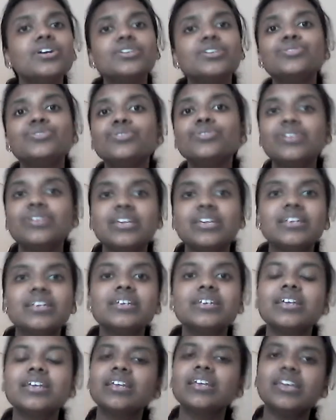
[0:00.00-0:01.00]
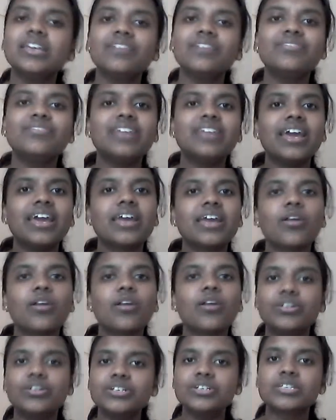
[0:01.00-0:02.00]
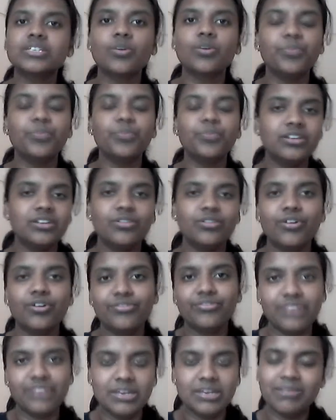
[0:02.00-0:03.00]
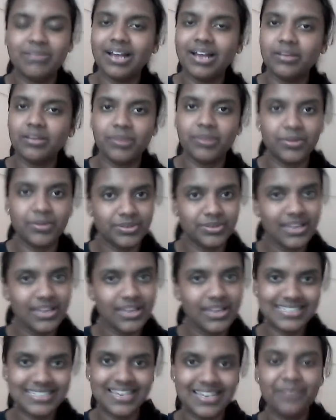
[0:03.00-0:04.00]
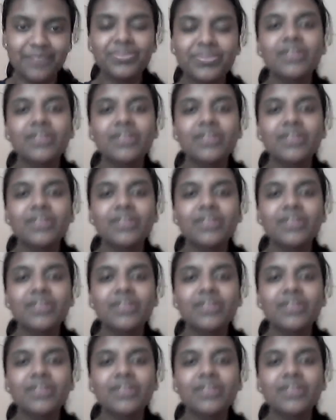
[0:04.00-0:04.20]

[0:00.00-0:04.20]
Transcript: to read it and give their honest opinion or feedback about the essay.